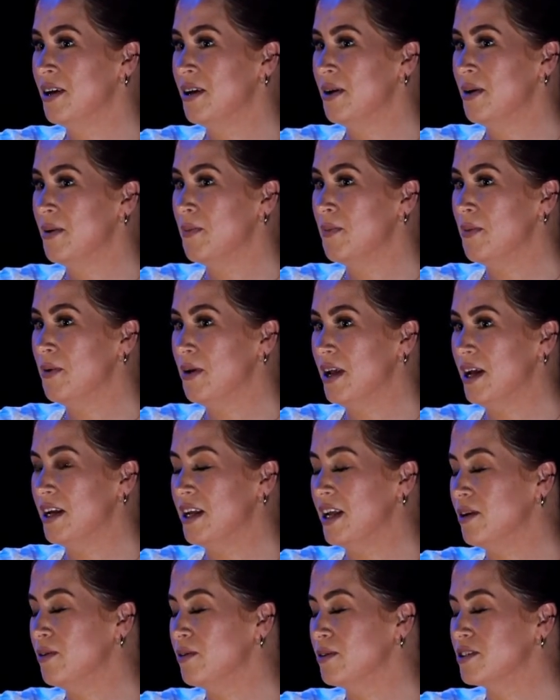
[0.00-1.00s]
But
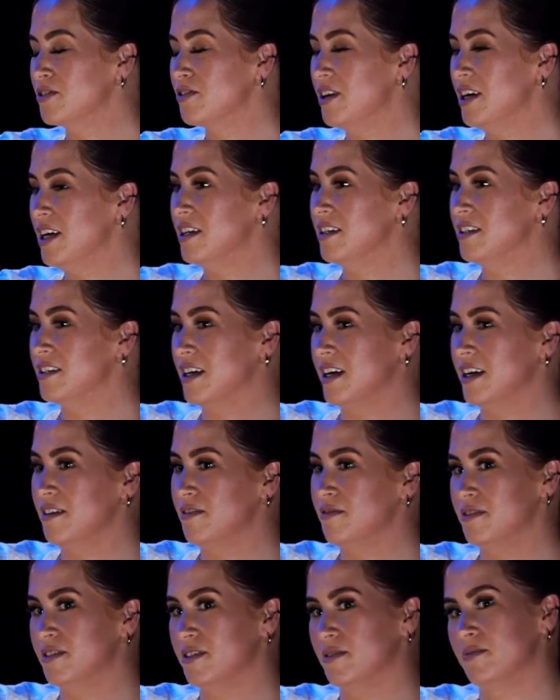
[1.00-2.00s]
yeah, no, it's great to
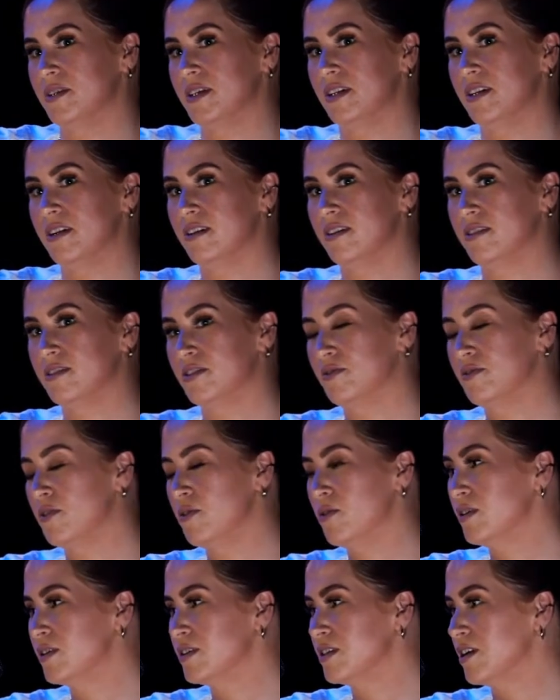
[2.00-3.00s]
have something to
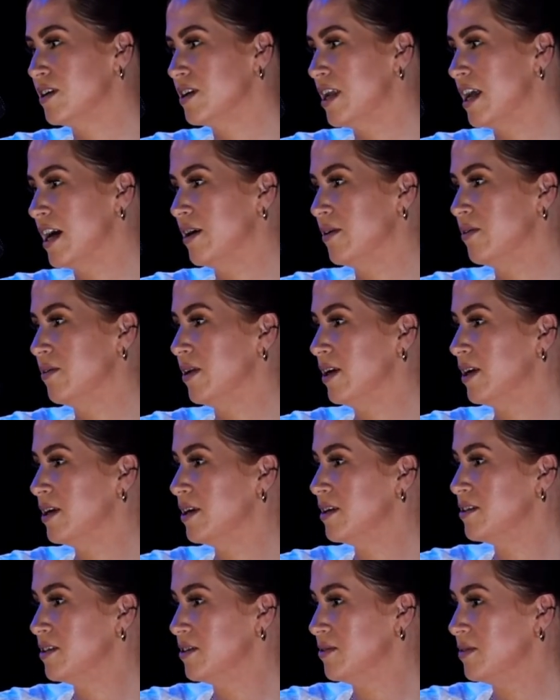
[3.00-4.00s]
focus on now, like
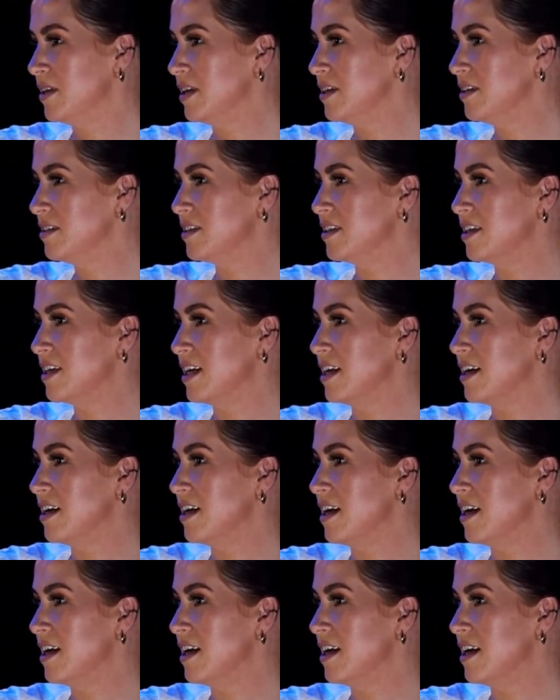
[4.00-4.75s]
doing this today.